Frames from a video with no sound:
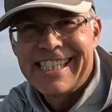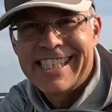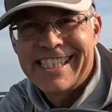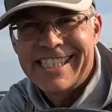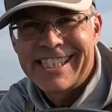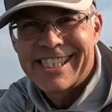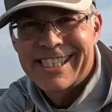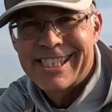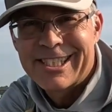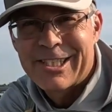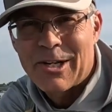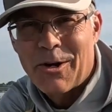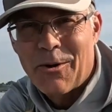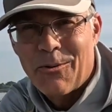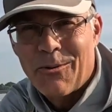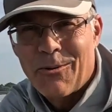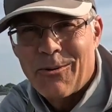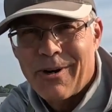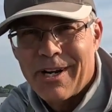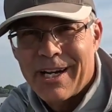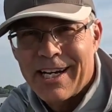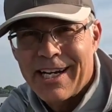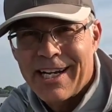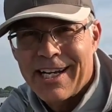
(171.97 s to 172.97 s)
inches
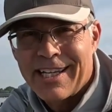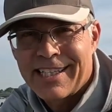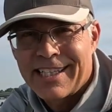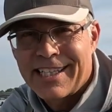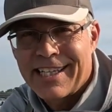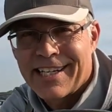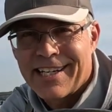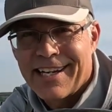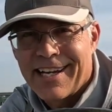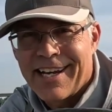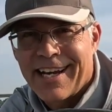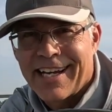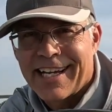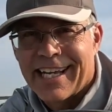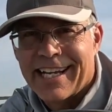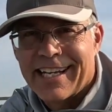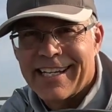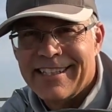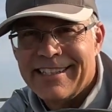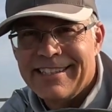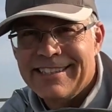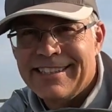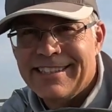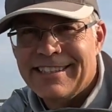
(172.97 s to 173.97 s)
right on the noggin.